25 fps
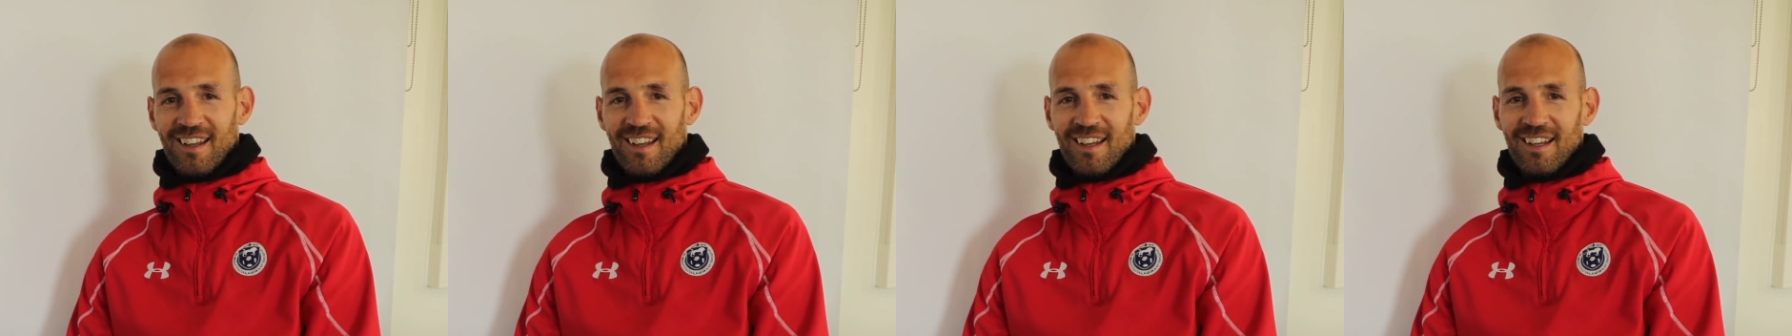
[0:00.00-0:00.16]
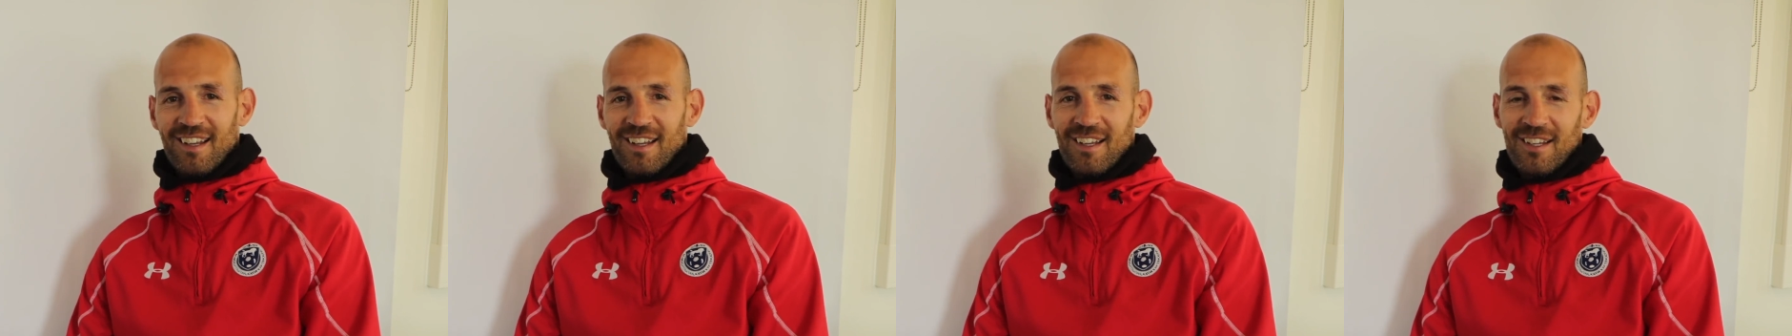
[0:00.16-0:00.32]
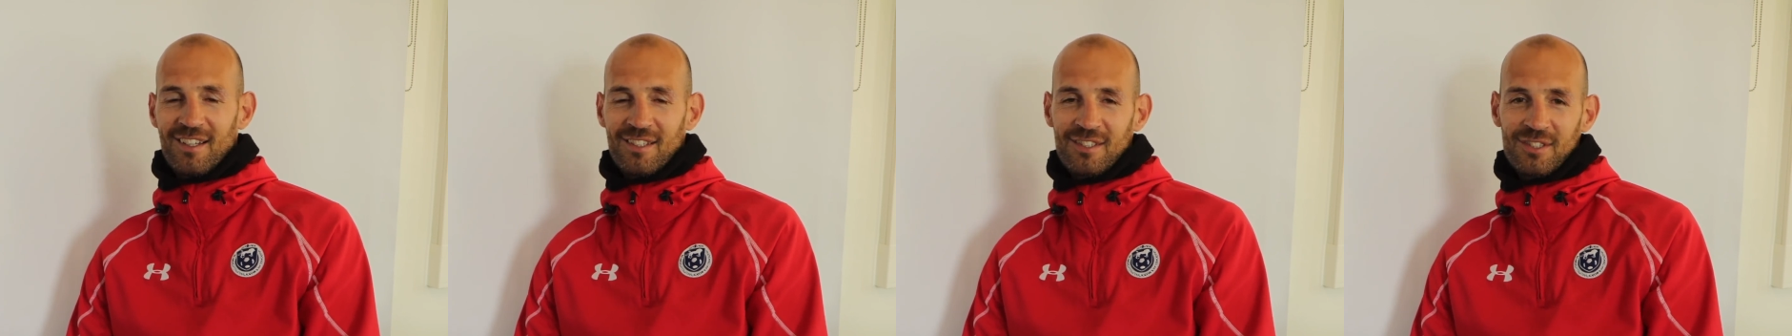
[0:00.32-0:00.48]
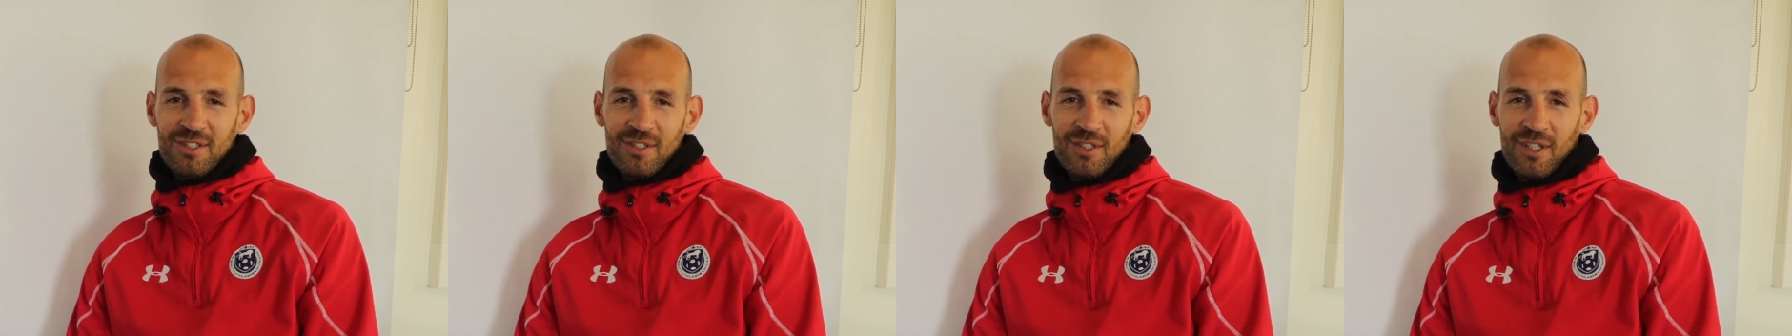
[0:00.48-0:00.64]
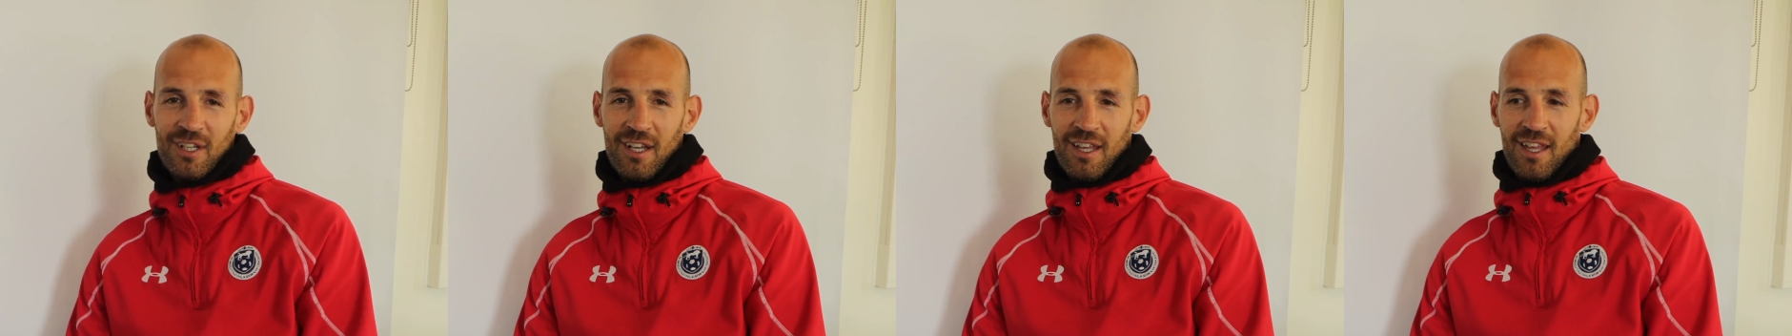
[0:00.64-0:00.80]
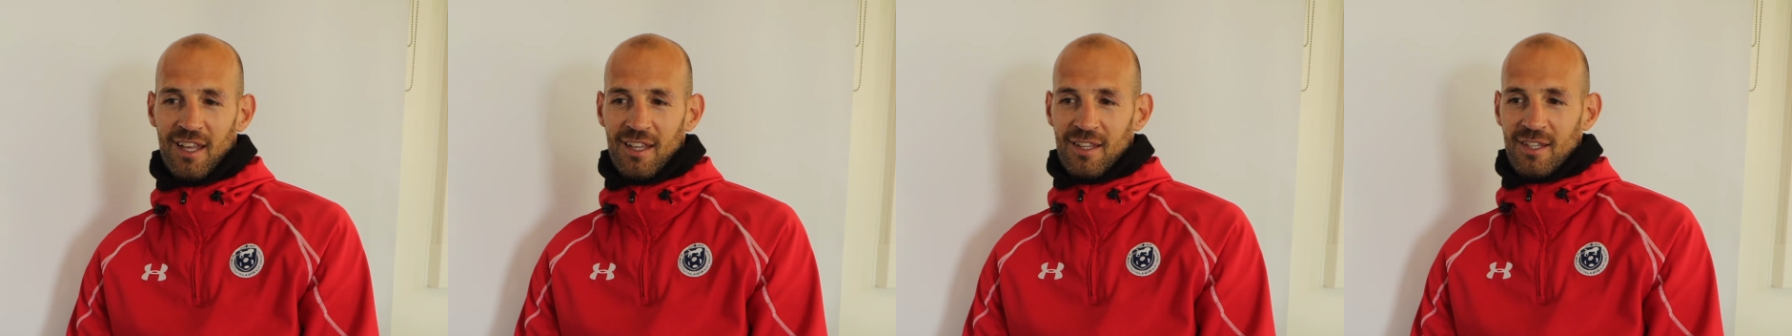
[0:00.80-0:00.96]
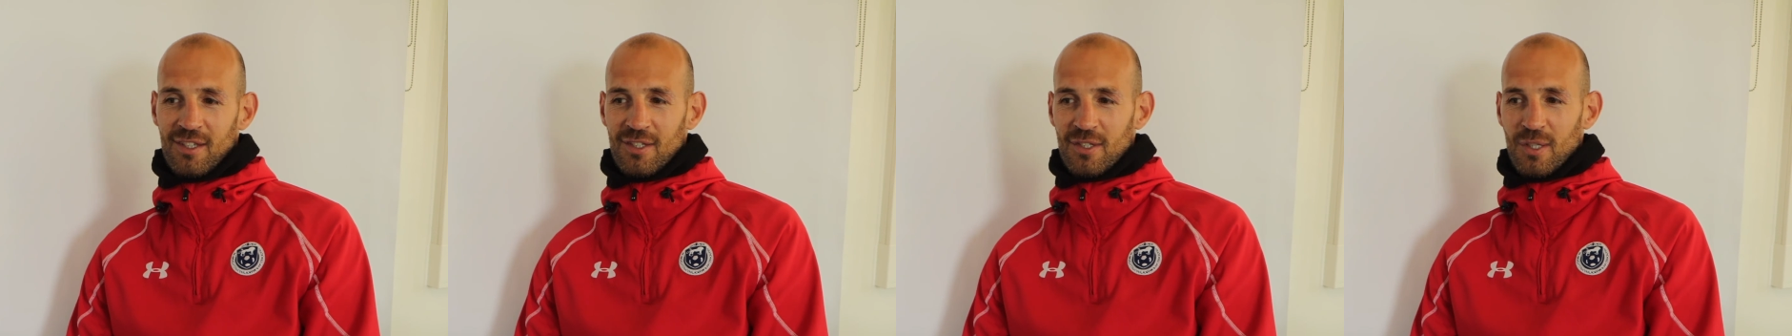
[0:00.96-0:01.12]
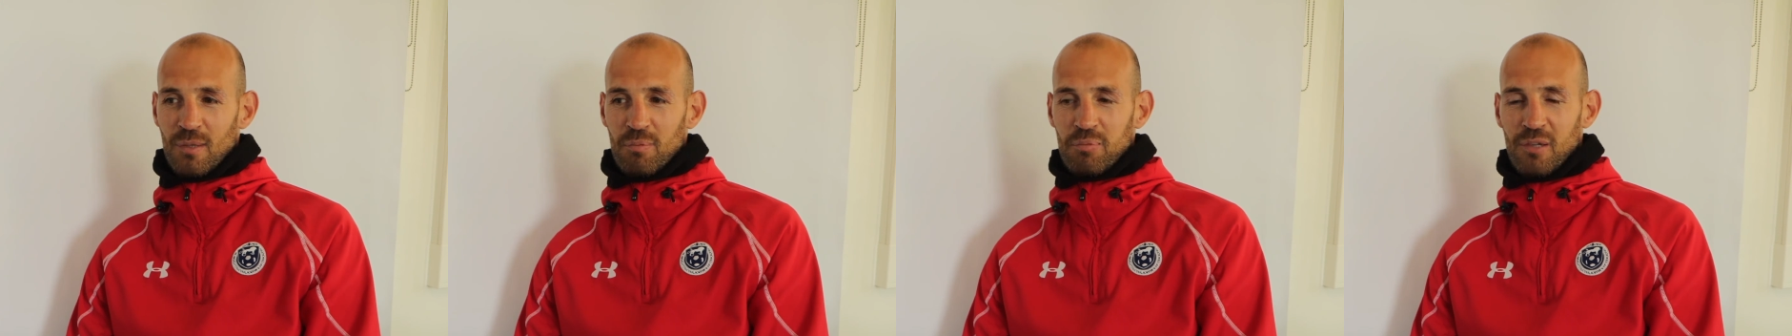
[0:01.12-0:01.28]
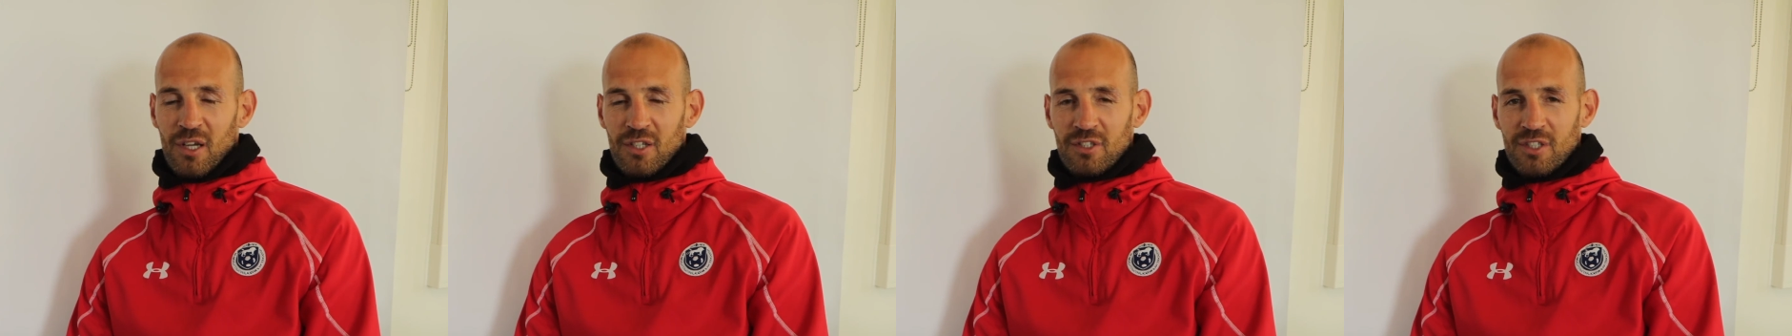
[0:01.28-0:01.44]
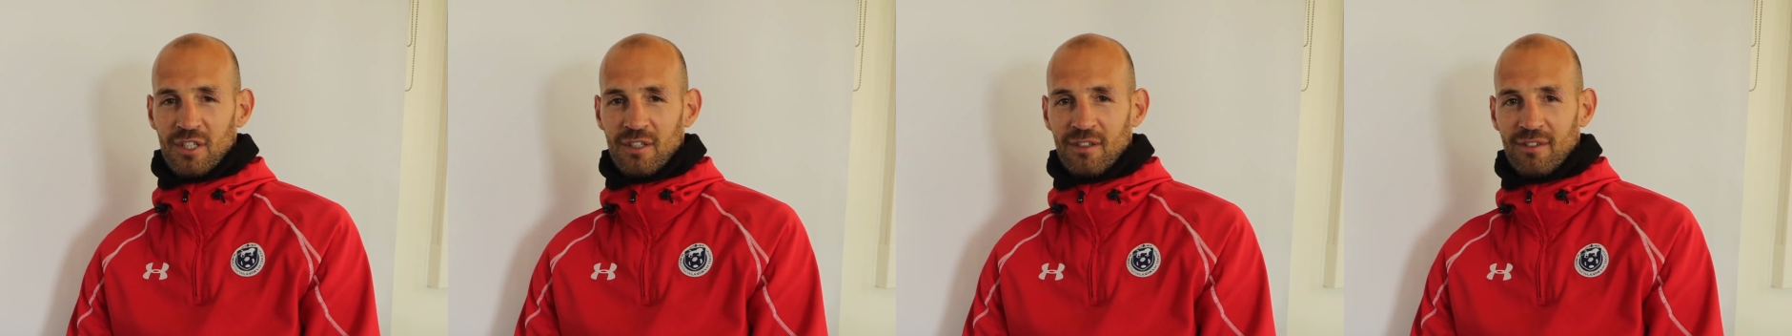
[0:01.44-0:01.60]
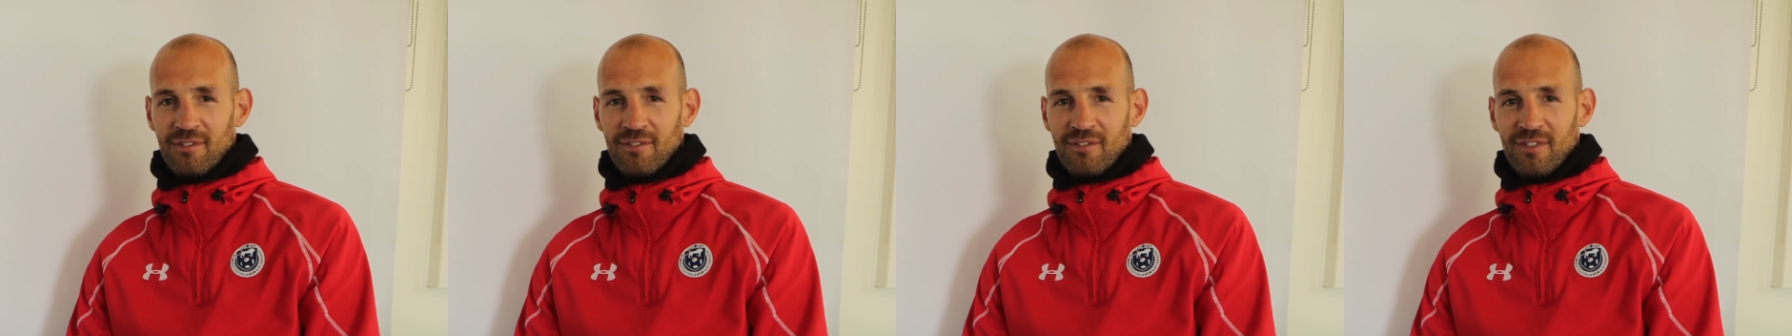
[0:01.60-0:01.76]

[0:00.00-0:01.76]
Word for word: Uh, so there's no pressure.